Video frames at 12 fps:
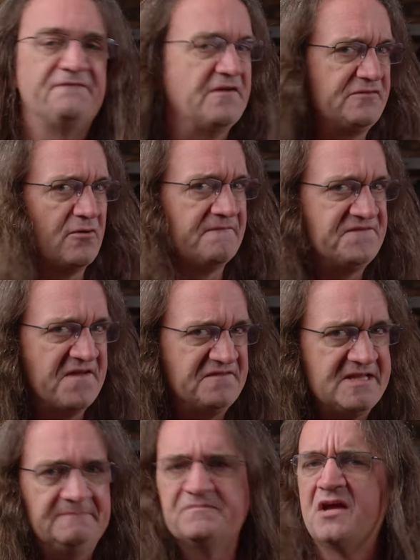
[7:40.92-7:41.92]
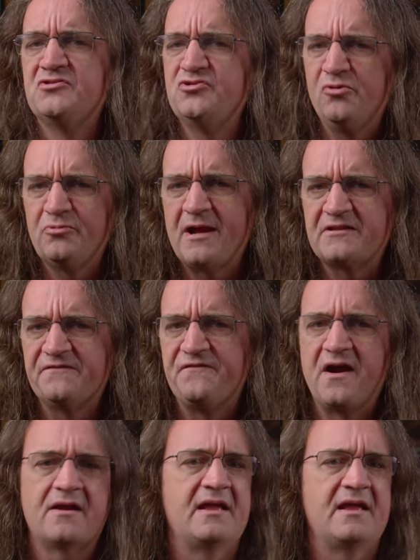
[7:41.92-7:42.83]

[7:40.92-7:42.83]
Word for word: A 5150, a dual rectifier,